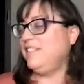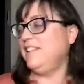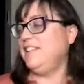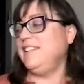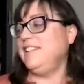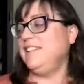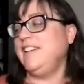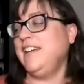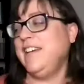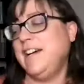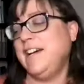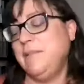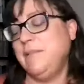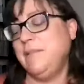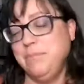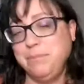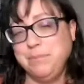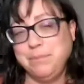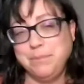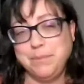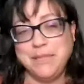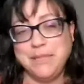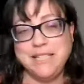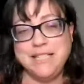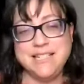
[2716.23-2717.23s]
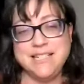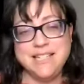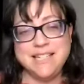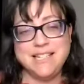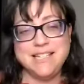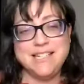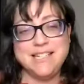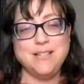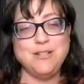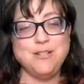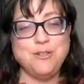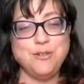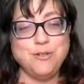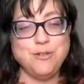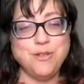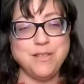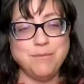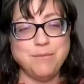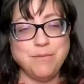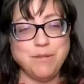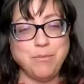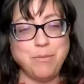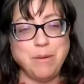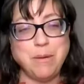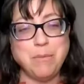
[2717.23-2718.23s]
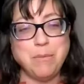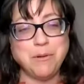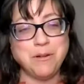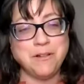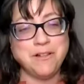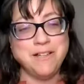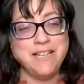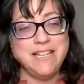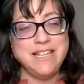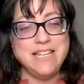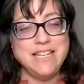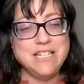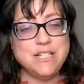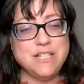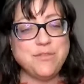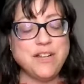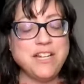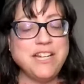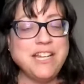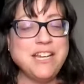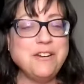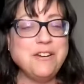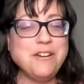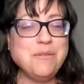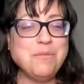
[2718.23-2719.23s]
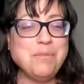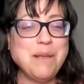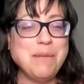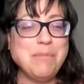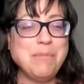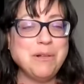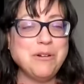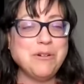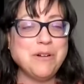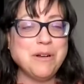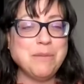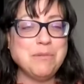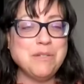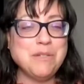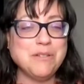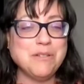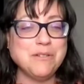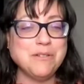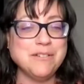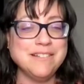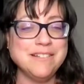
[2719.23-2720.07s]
Yeah. Please continue doing them with people. It's fun to hear what people are up to.